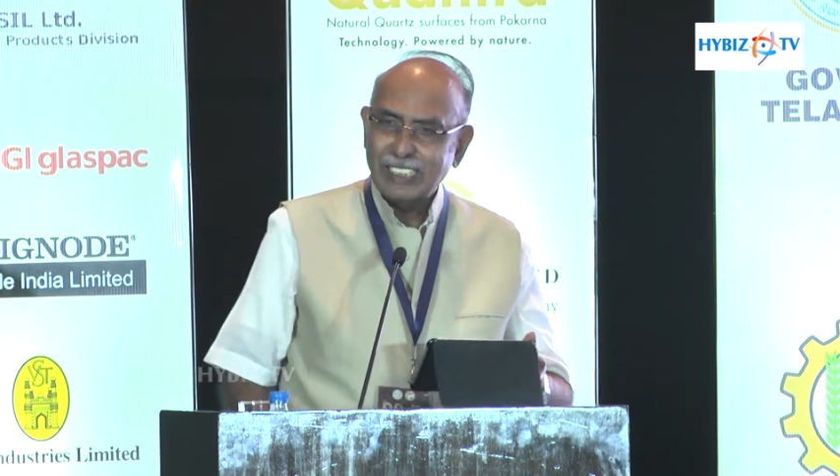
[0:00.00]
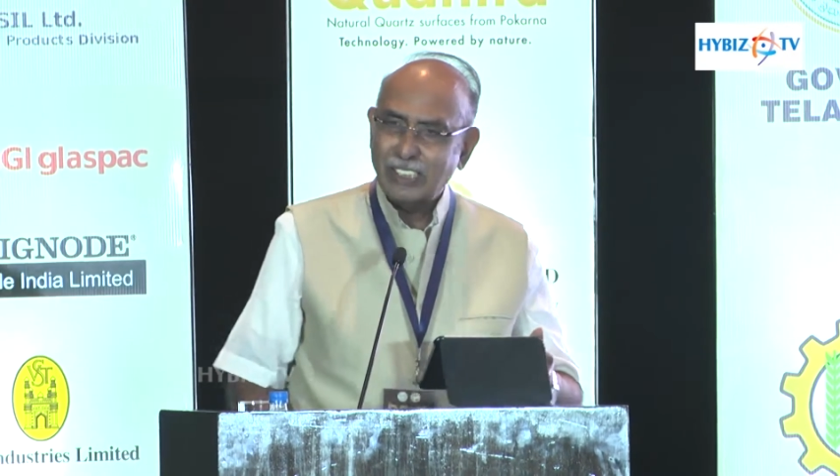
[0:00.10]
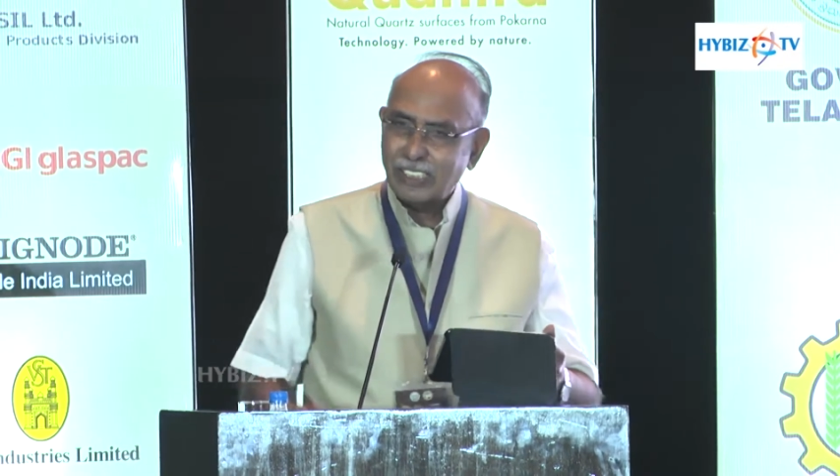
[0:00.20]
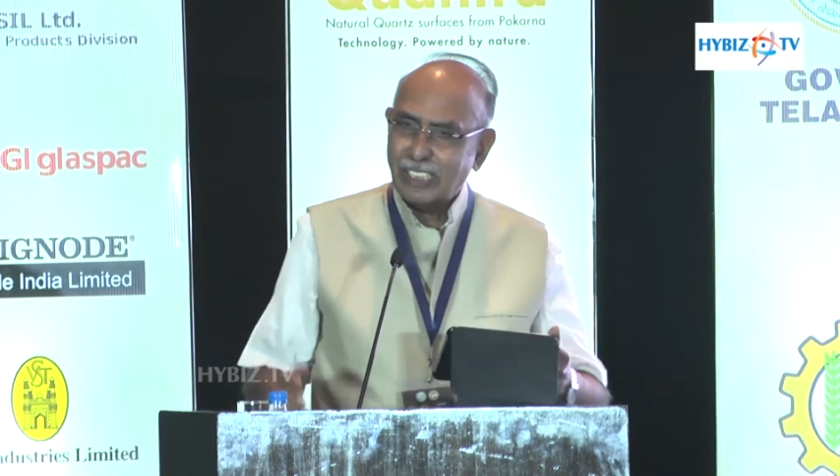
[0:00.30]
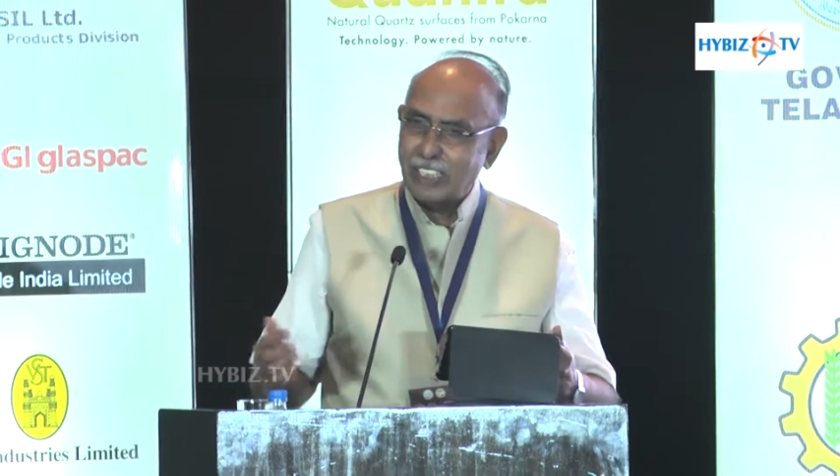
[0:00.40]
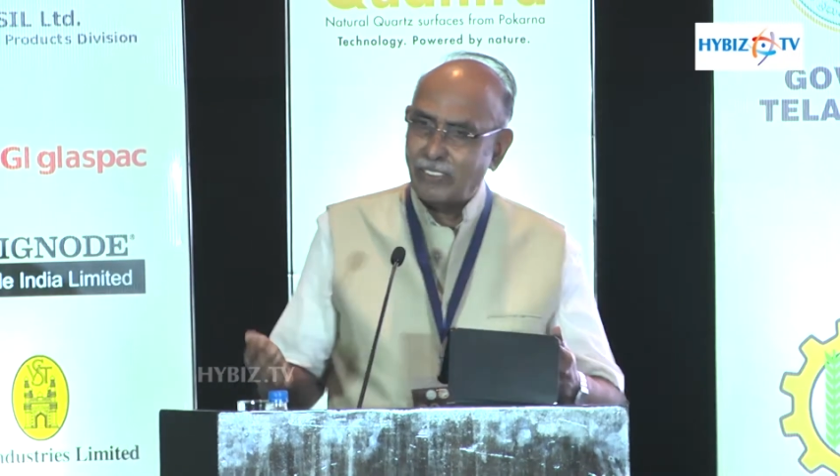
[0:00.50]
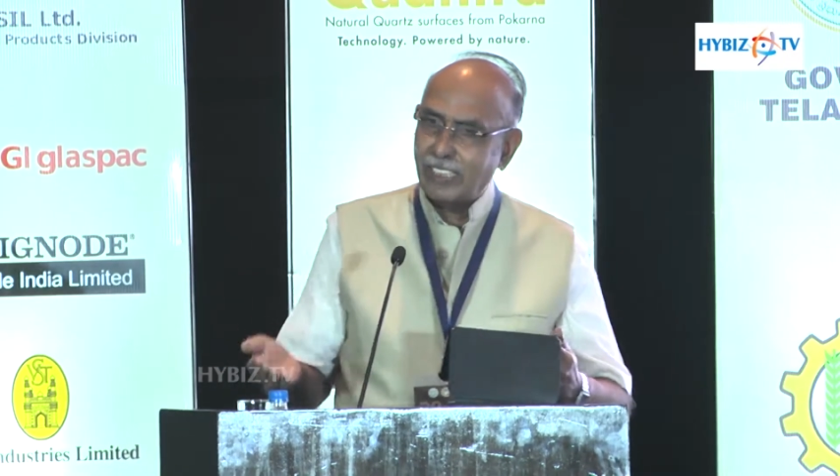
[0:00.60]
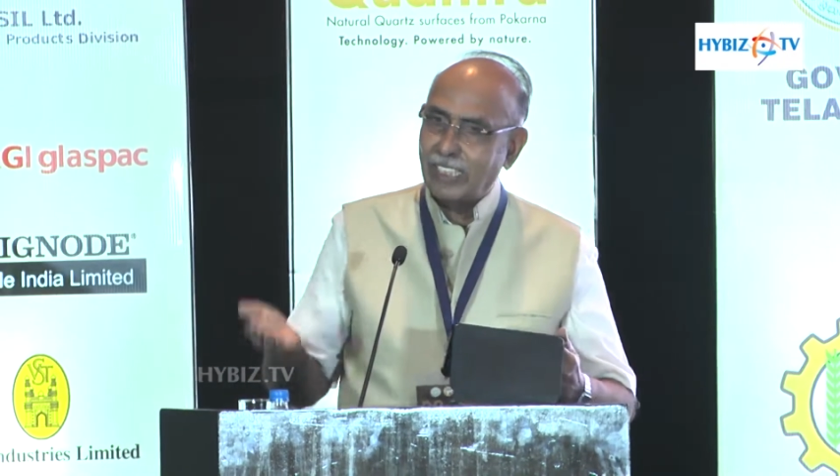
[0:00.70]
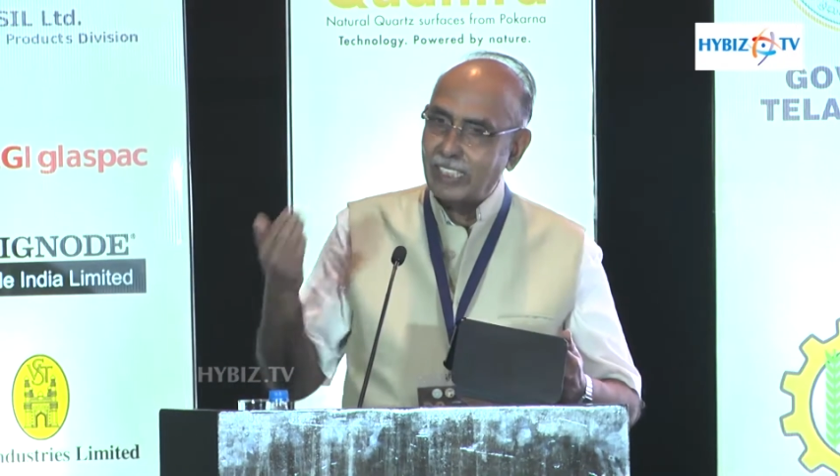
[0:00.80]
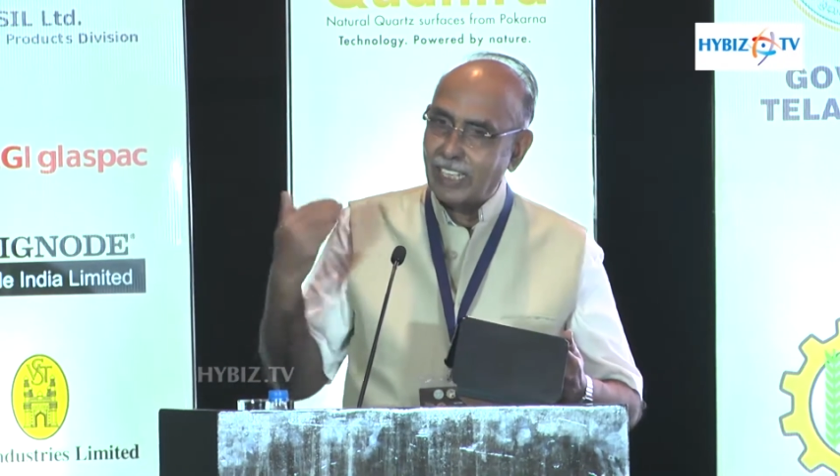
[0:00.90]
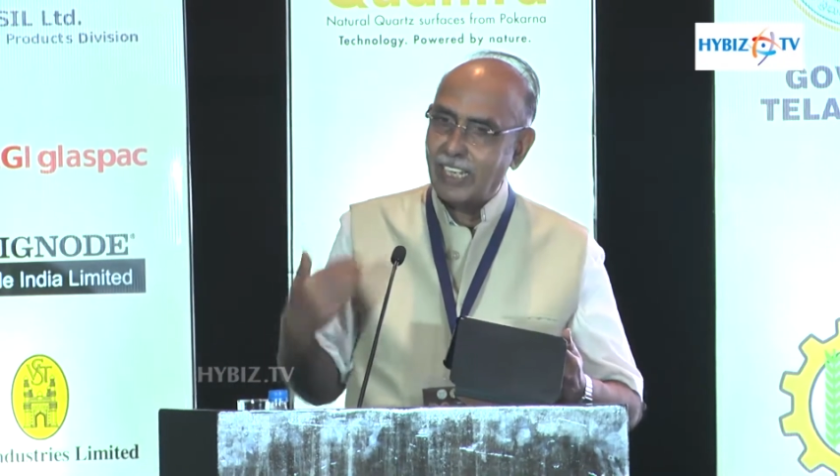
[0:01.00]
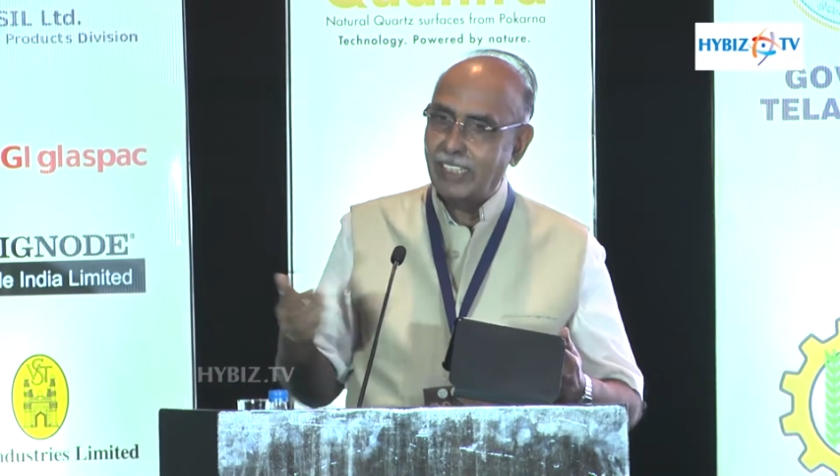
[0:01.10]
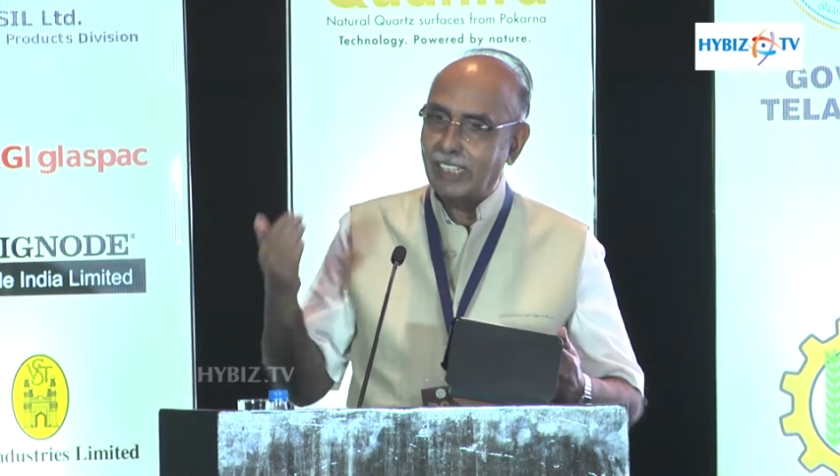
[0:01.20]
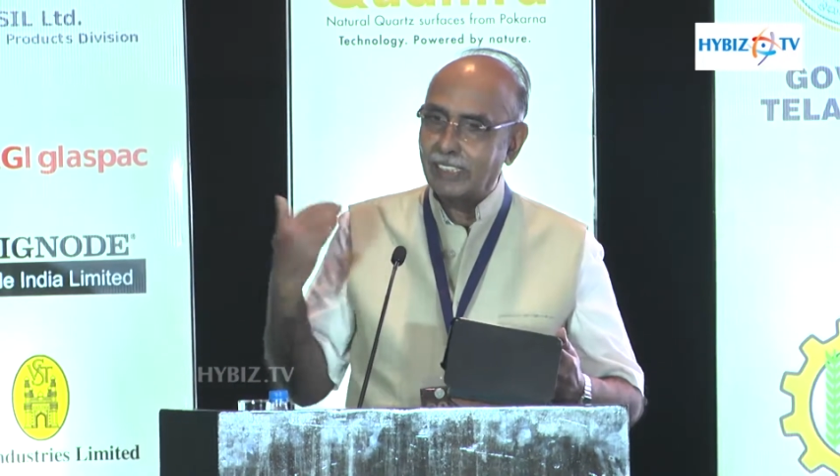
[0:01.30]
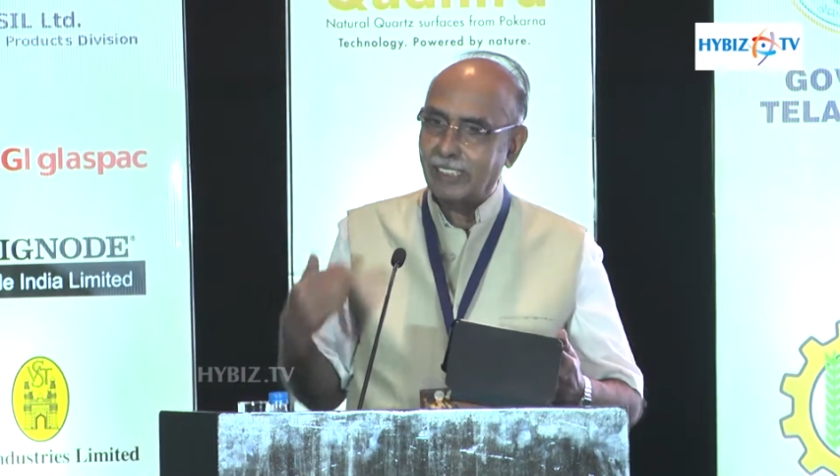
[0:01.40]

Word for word: It was an inherited